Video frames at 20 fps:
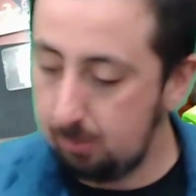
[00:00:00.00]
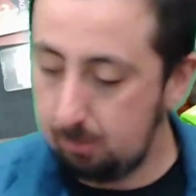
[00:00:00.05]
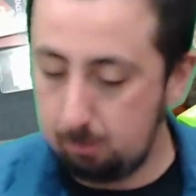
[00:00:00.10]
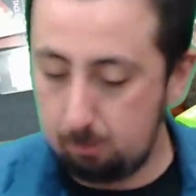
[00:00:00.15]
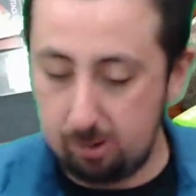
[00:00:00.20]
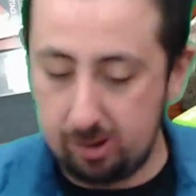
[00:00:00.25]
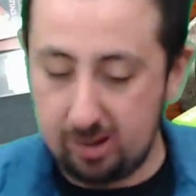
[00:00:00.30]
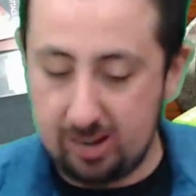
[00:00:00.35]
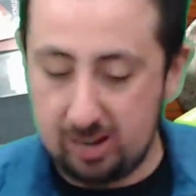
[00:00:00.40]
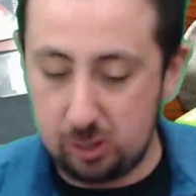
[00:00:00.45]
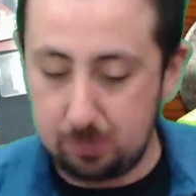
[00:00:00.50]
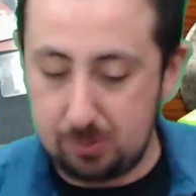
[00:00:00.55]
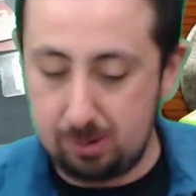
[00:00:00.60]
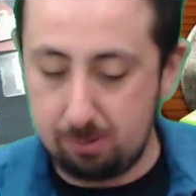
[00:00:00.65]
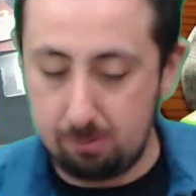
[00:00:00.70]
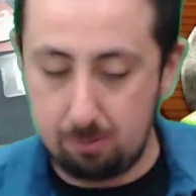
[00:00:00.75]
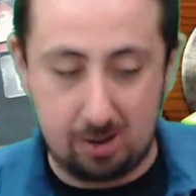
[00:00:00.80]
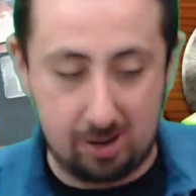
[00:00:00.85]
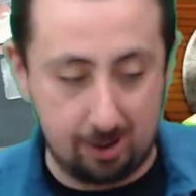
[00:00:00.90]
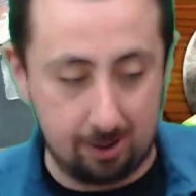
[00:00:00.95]
1 HP
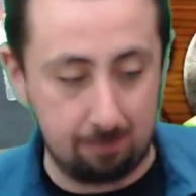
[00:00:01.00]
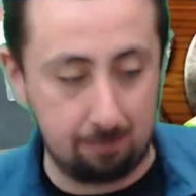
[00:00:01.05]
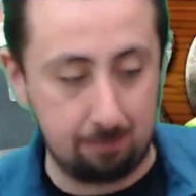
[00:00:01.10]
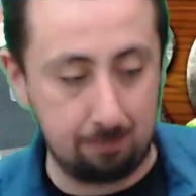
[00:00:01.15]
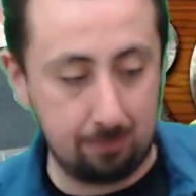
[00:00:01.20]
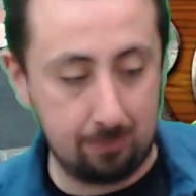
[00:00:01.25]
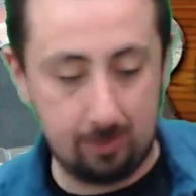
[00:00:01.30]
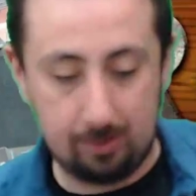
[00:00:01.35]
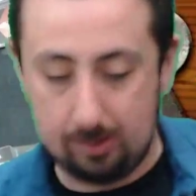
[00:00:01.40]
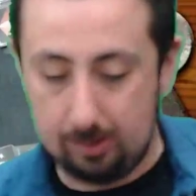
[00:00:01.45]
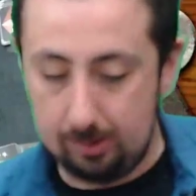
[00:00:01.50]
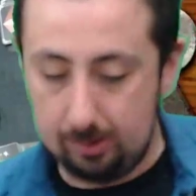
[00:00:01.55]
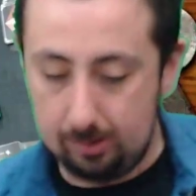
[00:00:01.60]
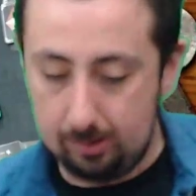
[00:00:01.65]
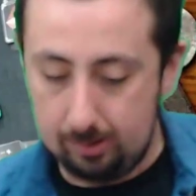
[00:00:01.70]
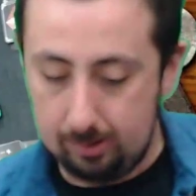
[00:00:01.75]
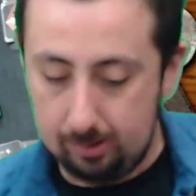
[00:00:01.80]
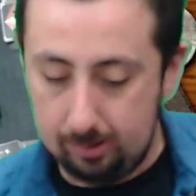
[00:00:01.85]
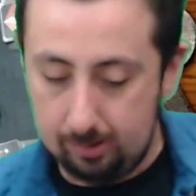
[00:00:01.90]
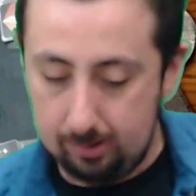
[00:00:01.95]
remaining.
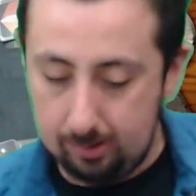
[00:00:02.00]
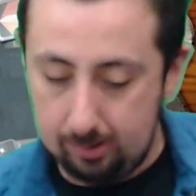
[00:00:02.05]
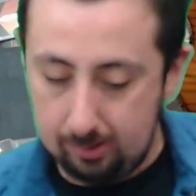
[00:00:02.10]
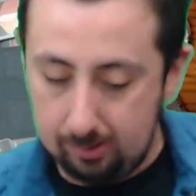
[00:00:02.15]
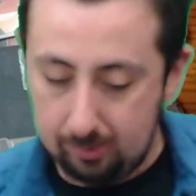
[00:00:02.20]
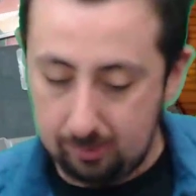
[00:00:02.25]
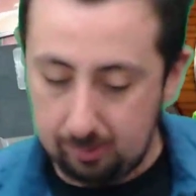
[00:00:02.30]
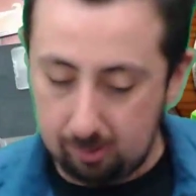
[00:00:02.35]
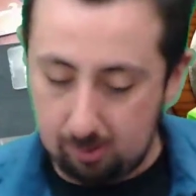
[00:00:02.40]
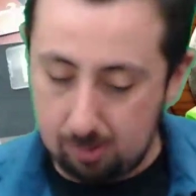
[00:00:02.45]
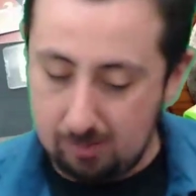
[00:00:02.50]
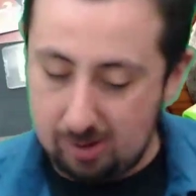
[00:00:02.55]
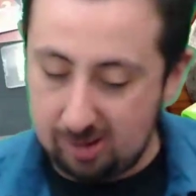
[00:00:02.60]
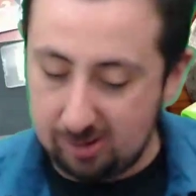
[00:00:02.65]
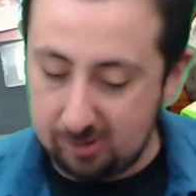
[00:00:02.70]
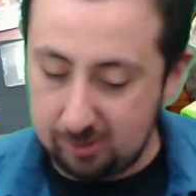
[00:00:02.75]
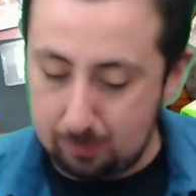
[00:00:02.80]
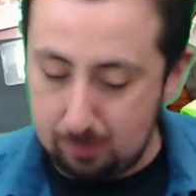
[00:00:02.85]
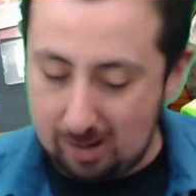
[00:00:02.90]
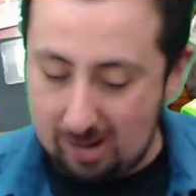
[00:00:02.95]
So our mage
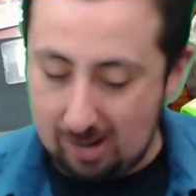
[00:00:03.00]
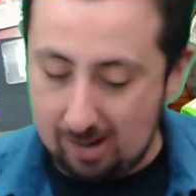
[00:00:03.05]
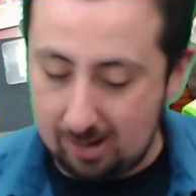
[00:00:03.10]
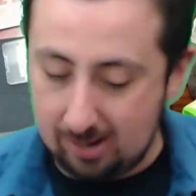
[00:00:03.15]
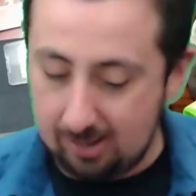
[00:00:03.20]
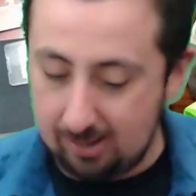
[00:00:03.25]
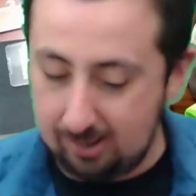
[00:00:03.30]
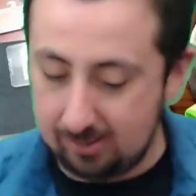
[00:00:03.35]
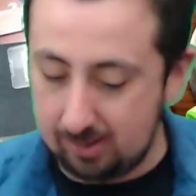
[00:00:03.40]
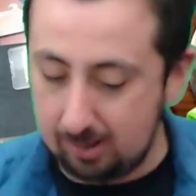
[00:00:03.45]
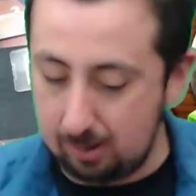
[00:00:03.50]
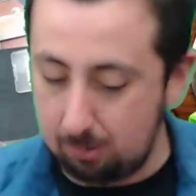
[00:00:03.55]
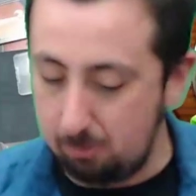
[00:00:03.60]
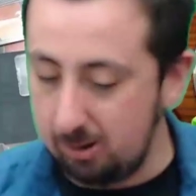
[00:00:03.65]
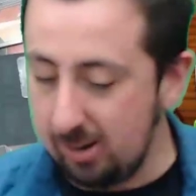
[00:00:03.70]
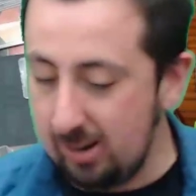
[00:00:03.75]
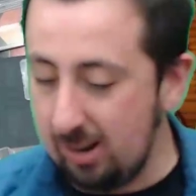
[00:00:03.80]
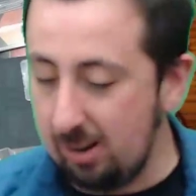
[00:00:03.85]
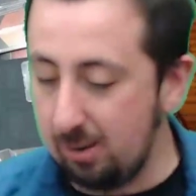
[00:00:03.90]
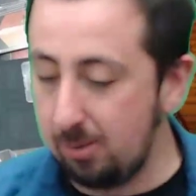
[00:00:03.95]
is back, he's got
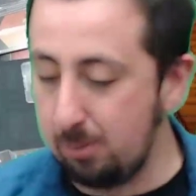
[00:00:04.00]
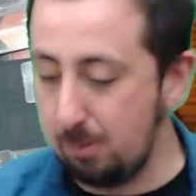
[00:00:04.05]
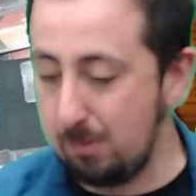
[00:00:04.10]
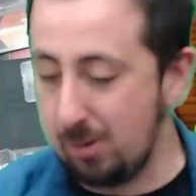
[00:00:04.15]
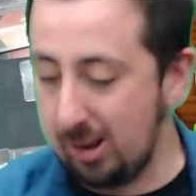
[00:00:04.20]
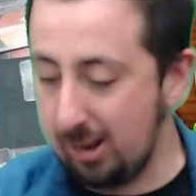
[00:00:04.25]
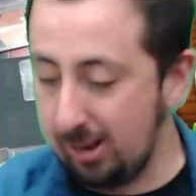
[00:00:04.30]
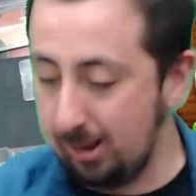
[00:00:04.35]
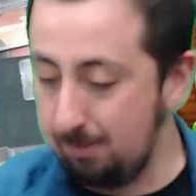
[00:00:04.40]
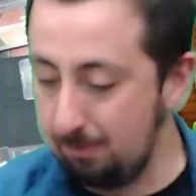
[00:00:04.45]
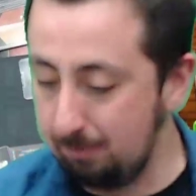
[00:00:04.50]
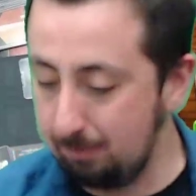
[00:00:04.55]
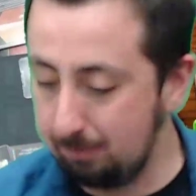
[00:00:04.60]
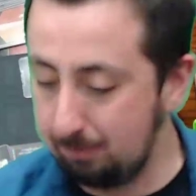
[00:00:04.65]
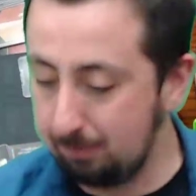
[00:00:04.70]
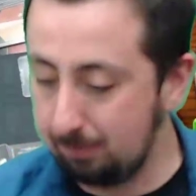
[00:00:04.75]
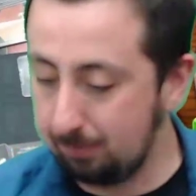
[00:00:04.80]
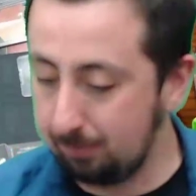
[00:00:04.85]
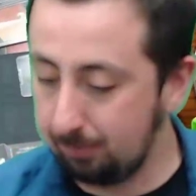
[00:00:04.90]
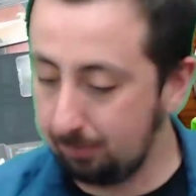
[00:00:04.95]
1 health remaining.
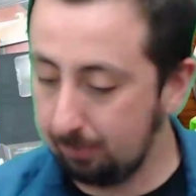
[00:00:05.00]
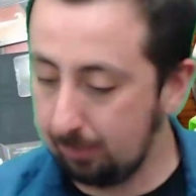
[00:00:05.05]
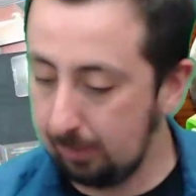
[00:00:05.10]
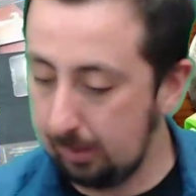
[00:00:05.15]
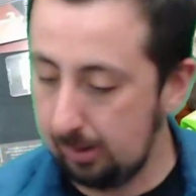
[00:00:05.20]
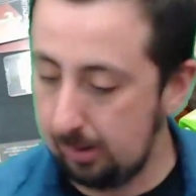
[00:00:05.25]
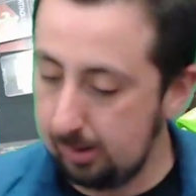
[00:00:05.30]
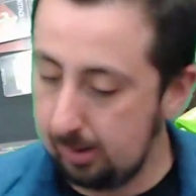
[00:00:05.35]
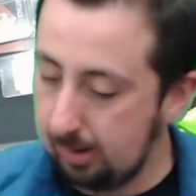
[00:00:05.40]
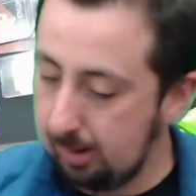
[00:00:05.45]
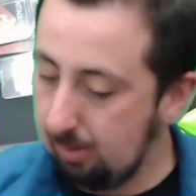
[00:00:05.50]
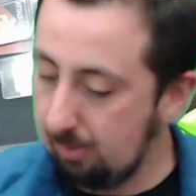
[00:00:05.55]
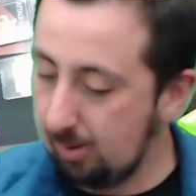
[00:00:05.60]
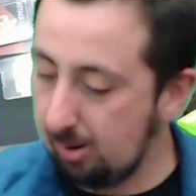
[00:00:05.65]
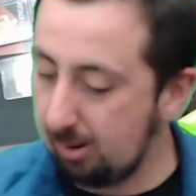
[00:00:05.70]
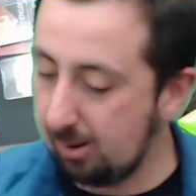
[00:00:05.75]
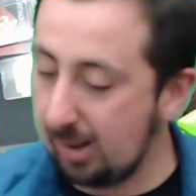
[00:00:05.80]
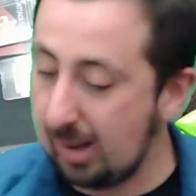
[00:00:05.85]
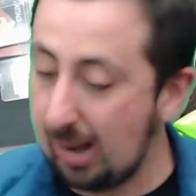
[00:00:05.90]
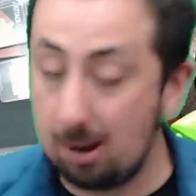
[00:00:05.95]
Then
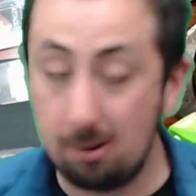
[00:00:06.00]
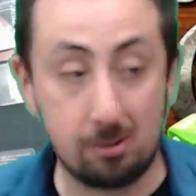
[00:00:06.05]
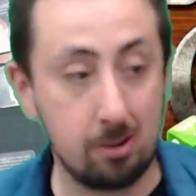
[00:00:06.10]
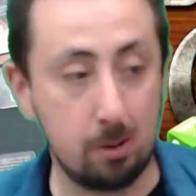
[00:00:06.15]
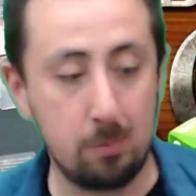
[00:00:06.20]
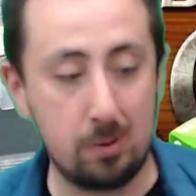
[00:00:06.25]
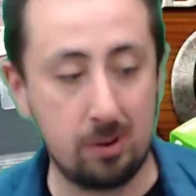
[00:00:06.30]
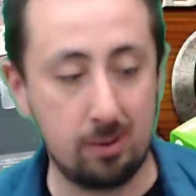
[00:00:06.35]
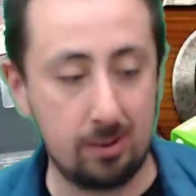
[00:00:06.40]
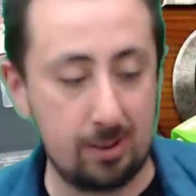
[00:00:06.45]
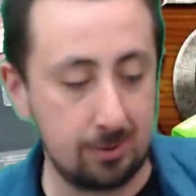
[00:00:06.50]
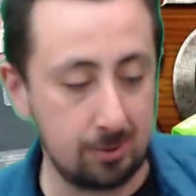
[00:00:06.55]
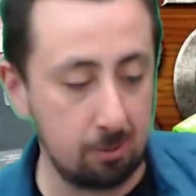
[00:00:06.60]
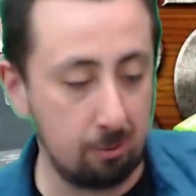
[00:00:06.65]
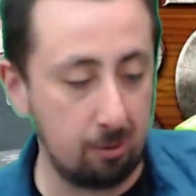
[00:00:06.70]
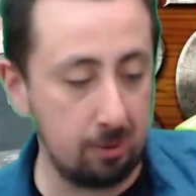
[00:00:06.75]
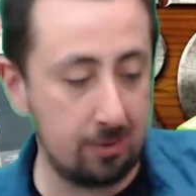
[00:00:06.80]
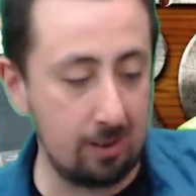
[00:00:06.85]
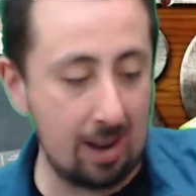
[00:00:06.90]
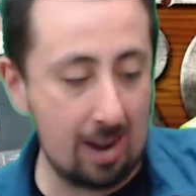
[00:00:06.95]
our counter ability is
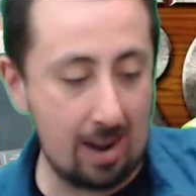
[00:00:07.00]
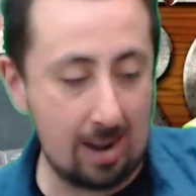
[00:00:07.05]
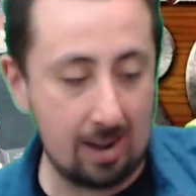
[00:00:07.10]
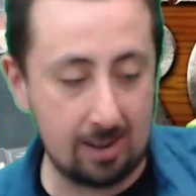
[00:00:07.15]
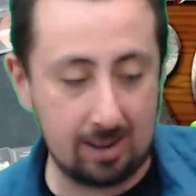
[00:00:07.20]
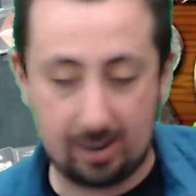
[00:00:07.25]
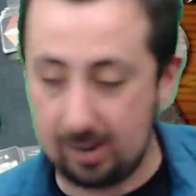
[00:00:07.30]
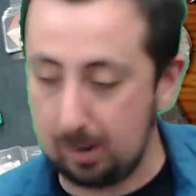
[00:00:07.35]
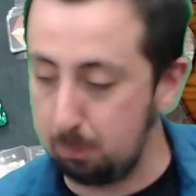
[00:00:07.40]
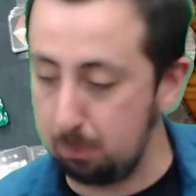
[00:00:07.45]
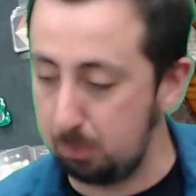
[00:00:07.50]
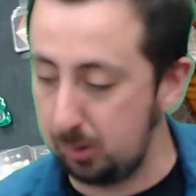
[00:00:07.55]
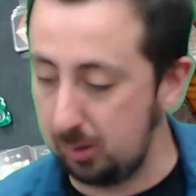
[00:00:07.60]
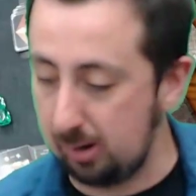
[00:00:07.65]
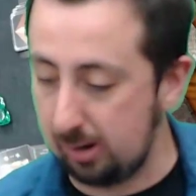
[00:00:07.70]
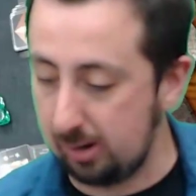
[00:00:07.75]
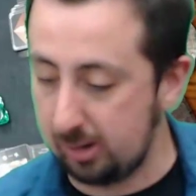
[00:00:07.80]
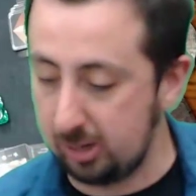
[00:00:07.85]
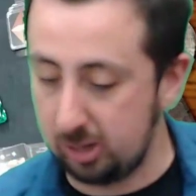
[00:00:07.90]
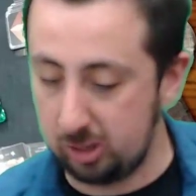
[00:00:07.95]
going to add a
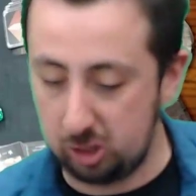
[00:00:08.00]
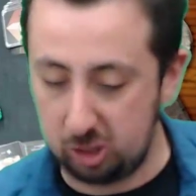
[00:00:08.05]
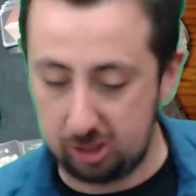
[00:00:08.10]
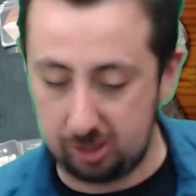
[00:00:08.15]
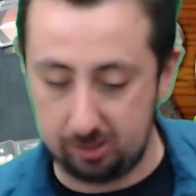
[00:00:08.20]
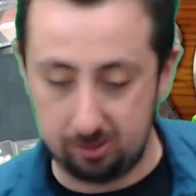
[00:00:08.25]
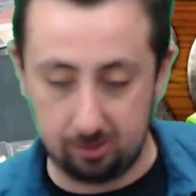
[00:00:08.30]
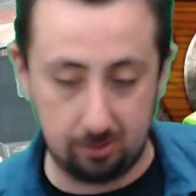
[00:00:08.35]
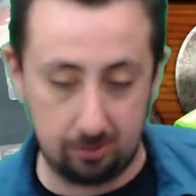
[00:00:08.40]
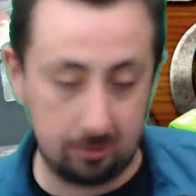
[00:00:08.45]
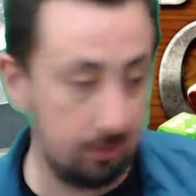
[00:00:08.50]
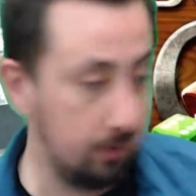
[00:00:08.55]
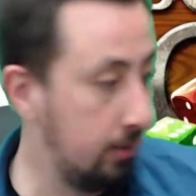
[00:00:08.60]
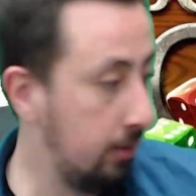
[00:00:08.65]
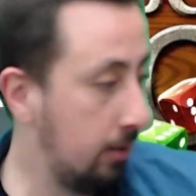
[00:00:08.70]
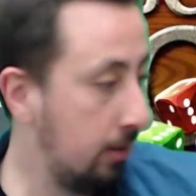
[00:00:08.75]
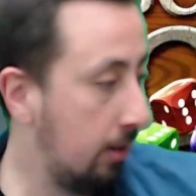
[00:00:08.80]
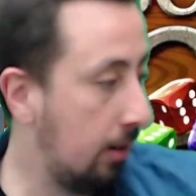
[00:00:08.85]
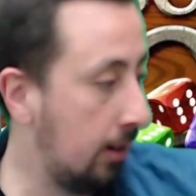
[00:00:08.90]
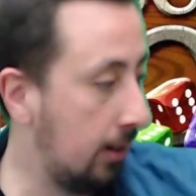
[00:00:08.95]
block shield
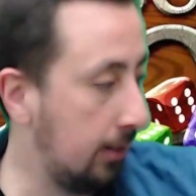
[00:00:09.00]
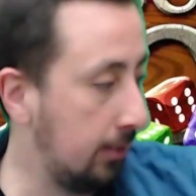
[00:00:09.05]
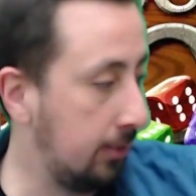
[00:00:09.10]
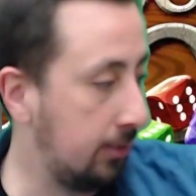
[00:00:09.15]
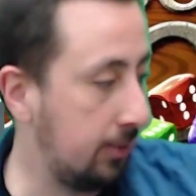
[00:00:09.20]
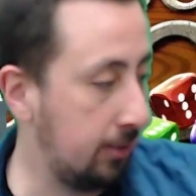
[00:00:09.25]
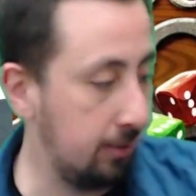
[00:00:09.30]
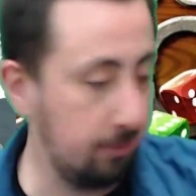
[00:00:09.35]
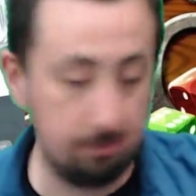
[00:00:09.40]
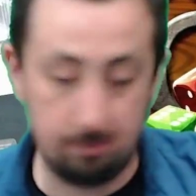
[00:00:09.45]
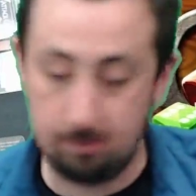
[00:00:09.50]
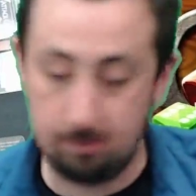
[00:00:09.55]
onto